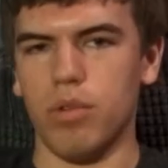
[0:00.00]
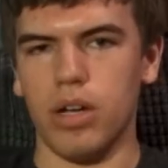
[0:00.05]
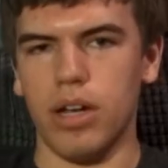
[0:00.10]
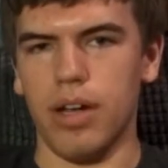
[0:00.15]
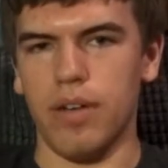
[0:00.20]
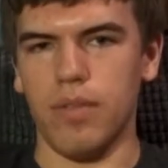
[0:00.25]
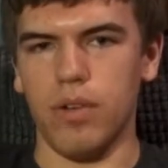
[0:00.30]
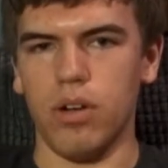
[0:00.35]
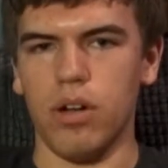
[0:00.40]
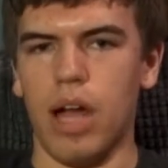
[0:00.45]

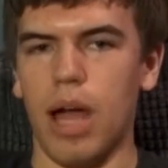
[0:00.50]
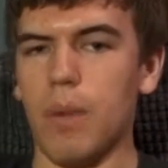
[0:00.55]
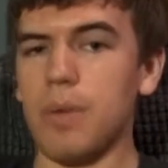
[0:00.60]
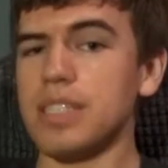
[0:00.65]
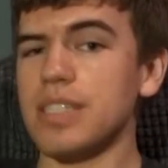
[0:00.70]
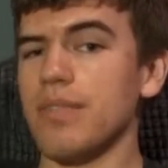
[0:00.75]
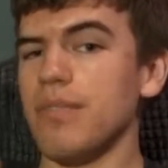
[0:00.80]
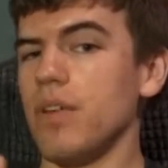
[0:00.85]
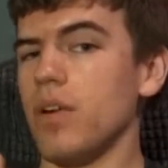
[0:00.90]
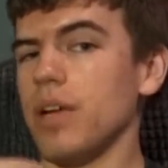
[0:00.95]
whatever. I
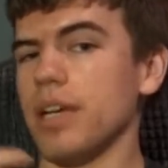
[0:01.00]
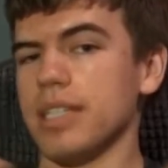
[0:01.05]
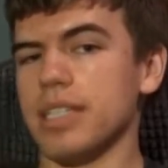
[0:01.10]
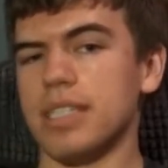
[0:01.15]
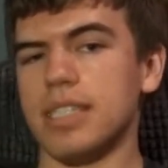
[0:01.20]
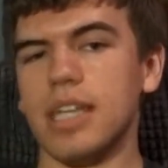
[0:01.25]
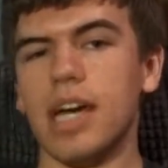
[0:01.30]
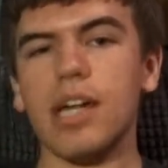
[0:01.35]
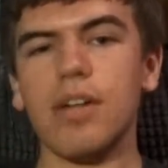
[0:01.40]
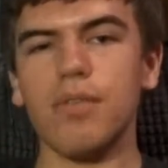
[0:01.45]
wasn't very
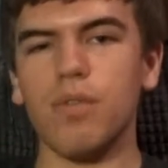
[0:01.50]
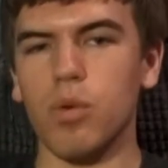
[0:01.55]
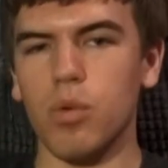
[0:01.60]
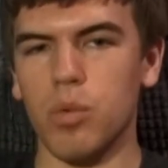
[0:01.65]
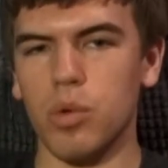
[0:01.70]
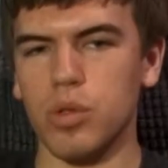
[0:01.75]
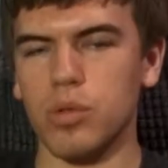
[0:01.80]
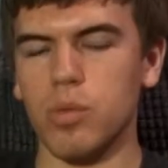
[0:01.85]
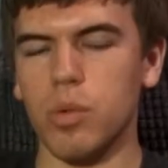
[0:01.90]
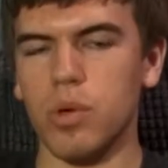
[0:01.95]
excited for
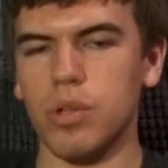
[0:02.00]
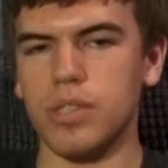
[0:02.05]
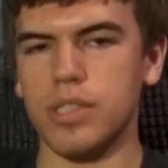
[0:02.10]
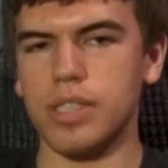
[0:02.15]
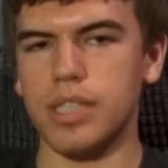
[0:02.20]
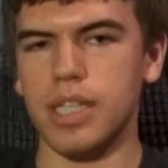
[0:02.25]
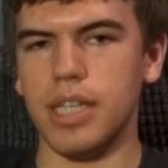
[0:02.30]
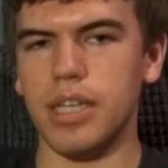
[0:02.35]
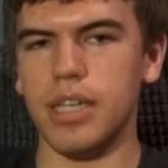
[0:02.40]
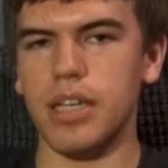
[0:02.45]
World War
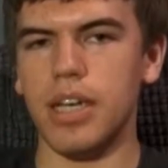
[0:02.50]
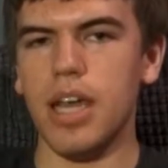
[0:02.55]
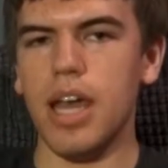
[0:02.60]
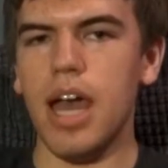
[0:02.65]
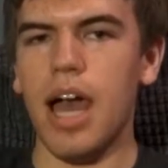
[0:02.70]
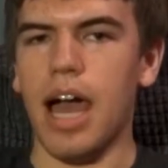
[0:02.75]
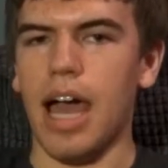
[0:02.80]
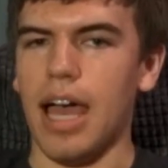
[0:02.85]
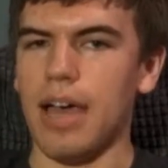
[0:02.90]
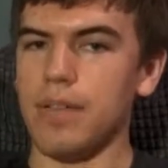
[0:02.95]
Z.
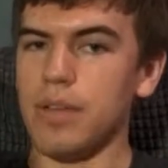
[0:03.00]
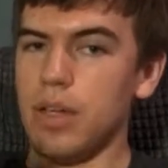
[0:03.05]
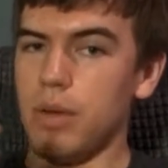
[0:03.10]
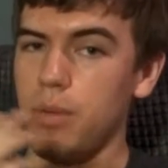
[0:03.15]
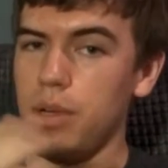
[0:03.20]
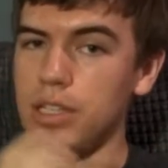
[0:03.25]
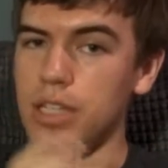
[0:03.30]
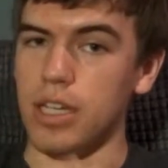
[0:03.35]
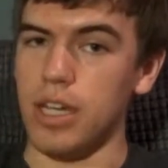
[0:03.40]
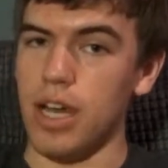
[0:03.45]
I haven't
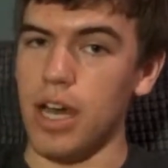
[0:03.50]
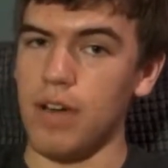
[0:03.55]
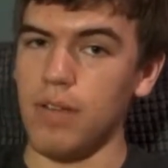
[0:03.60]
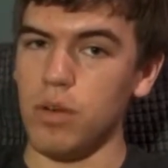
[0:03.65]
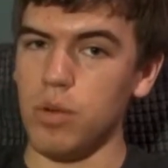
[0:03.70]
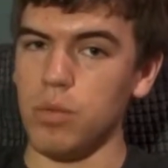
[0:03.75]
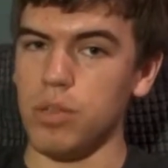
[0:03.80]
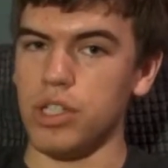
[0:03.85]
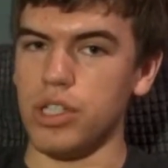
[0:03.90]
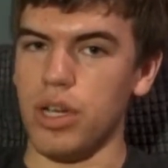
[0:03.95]
read the
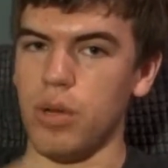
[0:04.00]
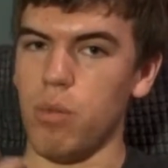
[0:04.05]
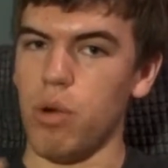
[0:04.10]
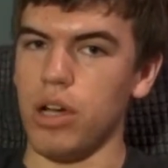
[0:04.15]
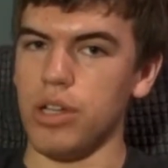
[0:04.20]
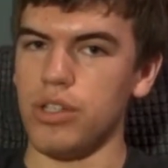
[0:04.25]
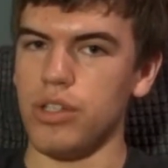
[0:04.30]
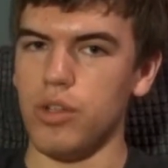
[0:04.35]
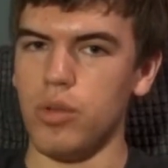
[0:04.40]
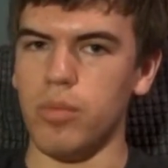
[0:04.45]
novel, which I
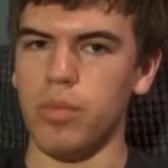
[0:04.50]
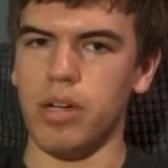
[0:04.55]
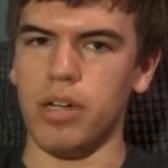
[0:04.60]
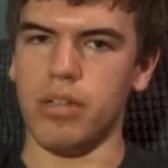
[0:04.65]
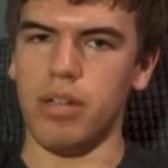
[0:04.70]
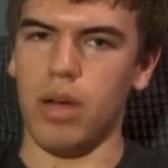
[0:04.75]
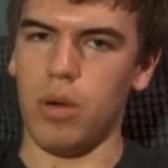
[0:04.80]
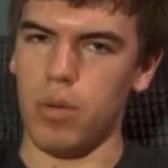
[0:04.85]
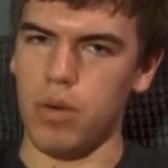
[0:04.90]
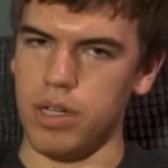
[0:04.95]
want to,
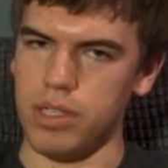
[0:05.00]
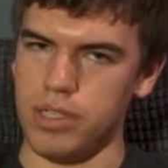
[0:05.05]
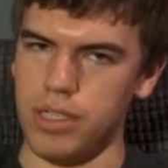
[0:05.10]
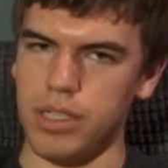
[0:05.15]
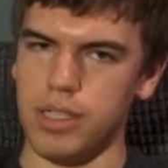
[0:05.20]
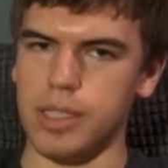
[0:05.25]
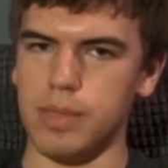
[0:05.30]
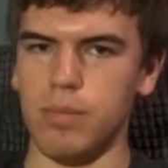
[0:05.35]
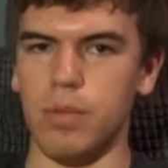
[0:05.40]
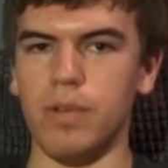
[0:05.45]
but I want to see
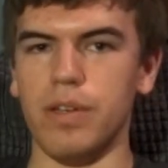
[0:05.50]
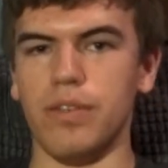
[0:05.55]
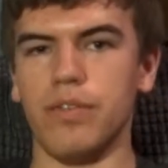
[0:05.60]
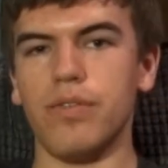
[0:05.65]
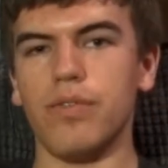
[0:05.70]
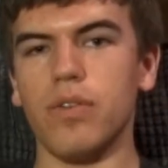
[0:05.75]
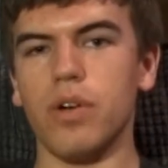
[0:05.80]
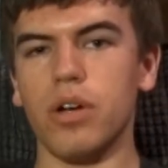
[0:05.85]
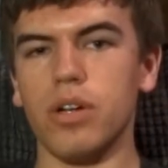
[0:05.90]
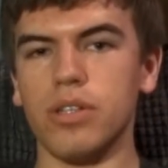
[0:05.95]
this movie
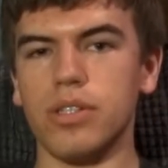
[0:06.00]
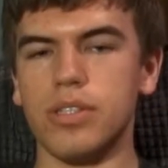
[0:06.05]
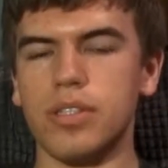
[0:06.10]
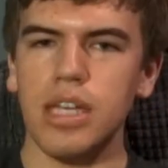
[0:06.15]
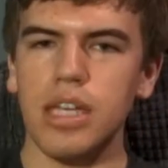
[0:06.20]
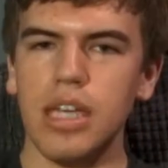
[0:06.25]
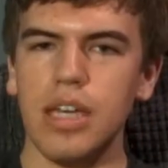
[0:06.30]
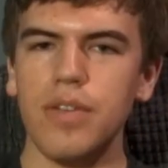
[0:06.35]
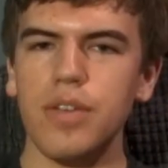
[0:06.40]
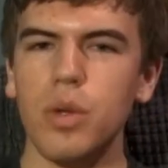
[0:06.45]

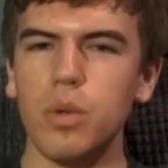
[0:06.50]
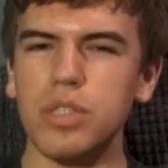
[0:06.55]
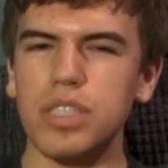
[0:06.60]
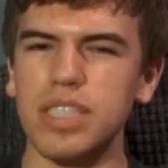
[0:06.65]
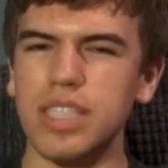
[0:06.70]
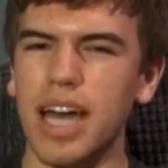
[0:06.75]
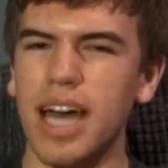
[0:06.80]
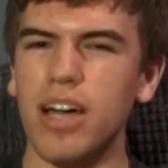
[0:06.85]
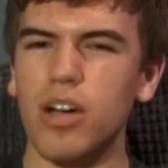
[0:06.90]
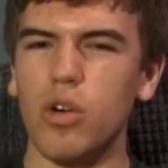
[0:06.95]
first. Even though
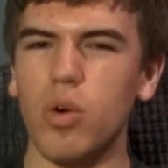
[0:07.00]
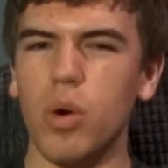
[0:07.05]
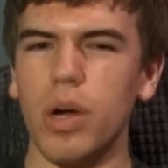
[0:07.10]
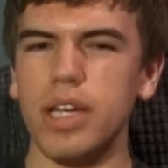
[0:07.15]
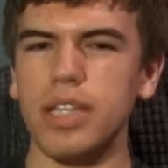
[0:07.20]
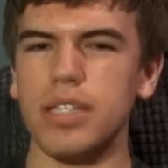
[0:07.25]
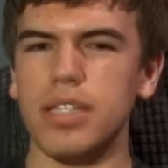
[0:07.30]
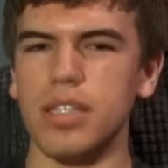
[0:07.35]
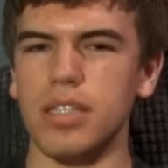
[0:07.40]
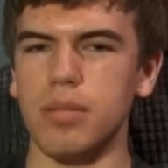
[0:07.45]
it's not
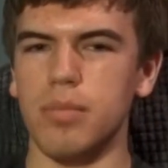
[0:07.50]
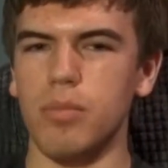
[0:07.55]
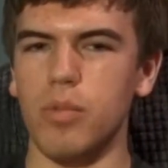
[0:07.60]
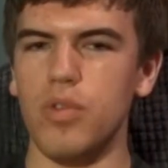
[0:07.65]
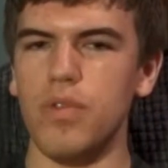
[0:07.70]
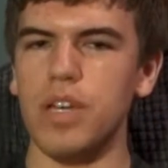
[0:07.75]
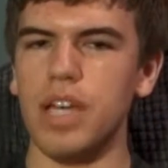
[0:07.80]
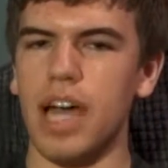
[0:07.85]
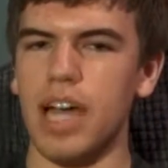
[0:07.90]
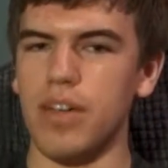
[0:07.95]
quite the
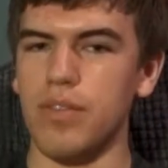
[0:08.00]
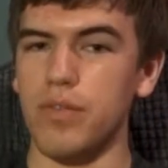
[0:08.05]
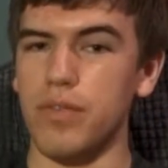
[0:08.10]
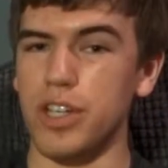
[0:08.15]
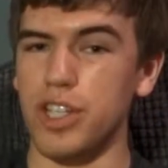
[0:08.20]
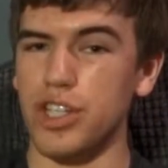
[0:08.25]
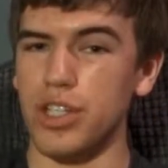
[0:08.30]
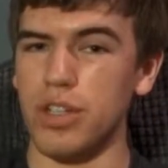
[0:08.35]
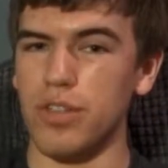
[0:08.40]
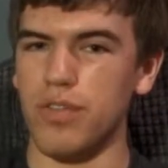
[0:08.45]
movie I
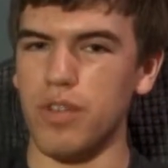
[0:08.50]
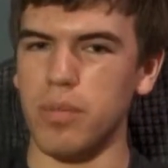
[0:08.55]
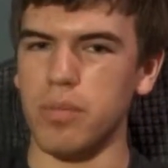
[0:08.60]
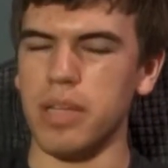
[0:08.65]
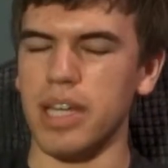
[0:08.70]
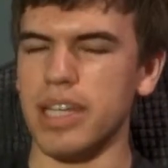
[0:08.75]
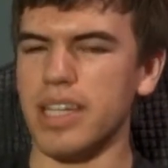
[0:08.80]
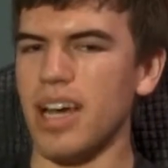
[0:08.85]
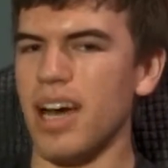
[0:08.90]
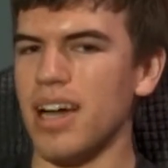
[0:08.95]
envisioned from
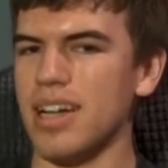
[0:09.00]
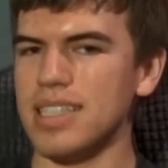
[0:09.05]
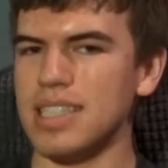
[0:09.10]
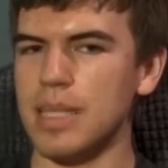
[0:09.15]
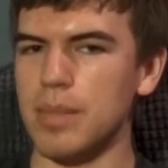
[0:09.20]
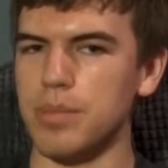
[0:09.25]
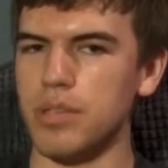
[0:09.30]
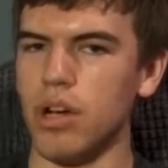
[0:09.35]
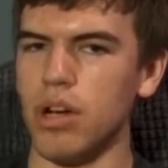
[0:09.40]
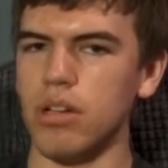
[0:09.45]
like
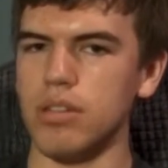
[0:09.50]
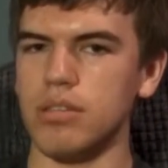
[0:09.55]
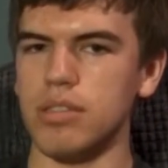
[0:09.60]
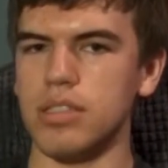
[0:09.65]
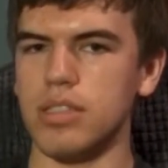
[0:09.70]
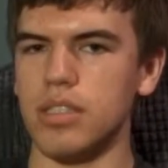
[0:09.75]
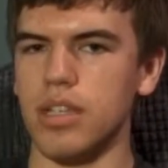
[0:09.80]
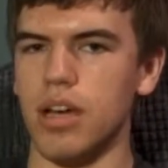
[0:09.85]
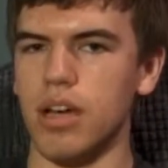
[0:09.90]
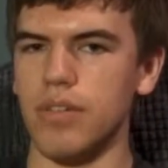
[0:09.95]
concept art and
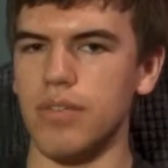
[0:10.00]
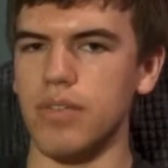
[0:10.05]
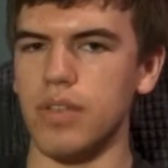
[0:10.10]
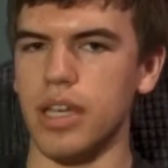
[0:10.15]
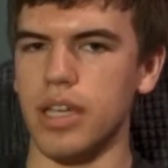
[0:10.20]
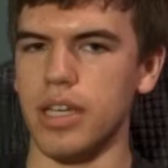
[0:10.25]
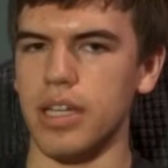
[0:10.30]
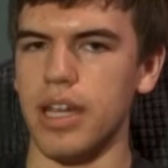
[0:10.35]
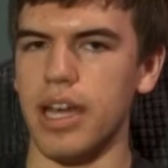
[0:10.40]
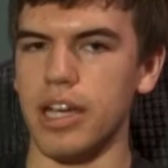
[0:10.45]
stuff,
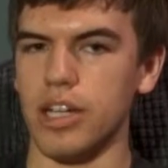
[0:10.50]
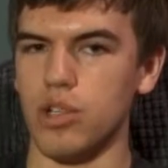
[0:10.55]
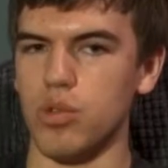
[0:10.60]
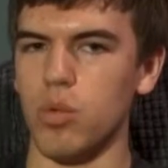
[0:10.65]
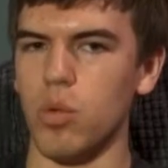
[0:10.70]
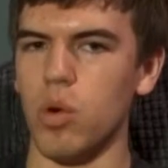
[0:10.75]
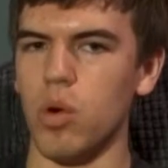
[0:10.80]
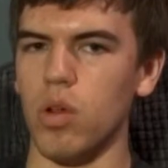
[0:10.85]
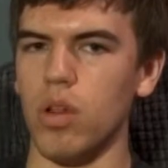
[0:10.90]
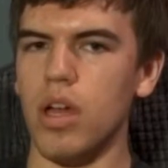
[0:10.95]
like an
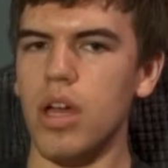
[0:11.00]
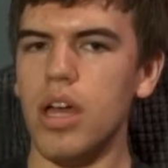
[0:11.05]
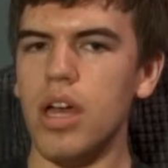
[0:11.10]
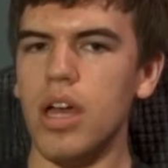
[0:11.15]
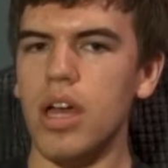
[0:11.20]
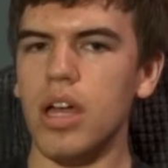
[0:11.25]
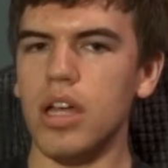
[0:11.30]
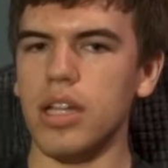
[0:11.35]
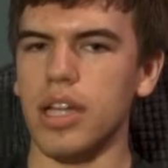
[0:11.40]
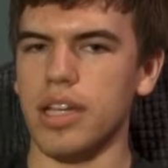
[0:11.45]
actual,
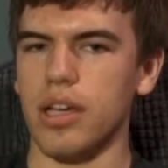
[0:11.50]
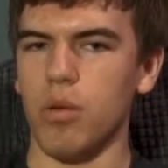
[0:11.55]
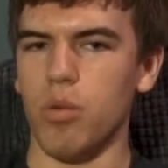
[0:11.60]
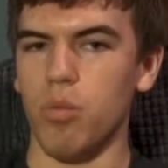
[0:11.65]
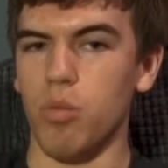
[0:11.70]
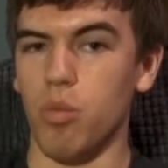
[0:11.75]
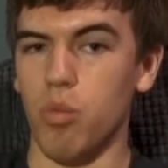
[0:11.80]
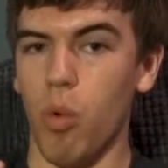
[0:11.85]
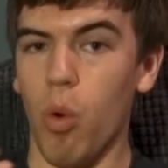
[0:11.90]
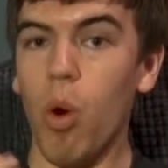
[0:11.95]
like a
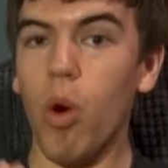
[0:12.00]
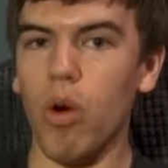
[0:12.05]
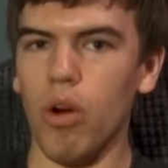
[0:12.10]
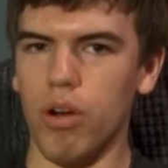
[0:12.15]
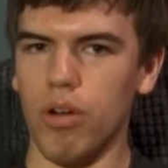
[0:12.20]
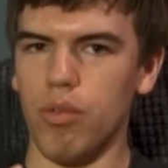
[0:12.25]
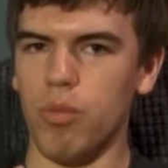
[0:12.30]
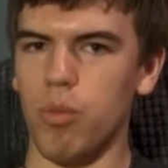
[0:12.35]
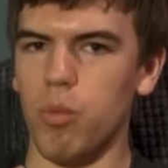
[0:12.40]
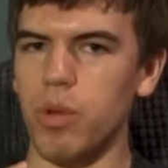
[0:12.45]

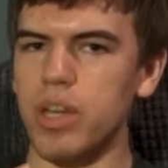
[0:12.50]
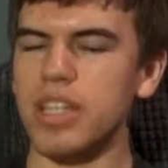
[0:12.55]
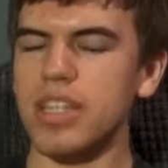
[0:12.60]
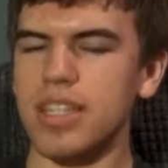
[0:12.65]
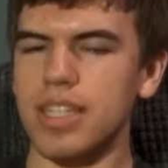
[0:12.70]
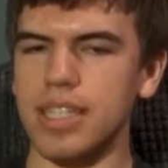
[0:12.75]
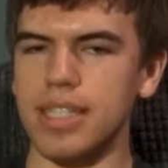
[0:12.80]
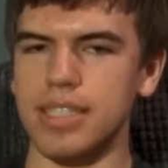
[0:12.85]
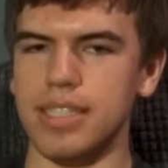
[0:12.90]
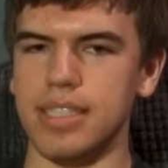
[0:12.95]
war
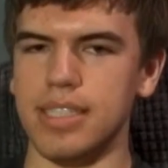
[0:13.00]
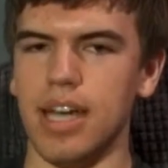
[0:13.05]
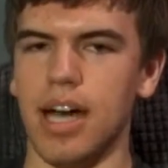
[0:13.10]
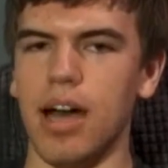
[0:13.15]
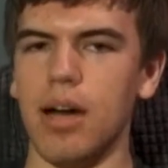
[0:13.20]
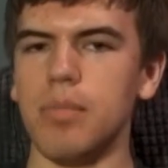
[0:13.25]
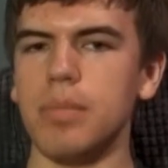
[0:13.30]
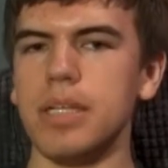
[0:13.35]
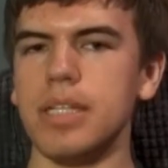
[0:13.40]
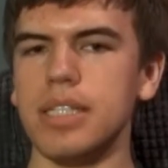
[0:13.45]
with these
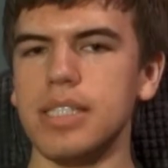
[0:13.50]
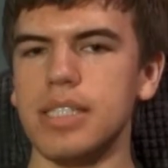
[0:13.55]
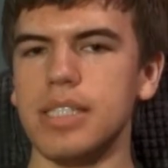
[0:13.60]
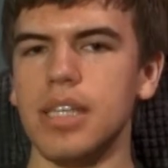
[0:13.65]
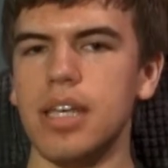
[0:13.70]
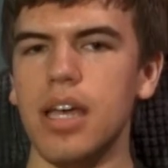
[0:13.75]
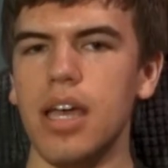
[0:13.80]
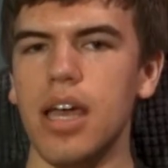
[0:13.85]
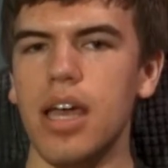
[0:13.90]
zombies,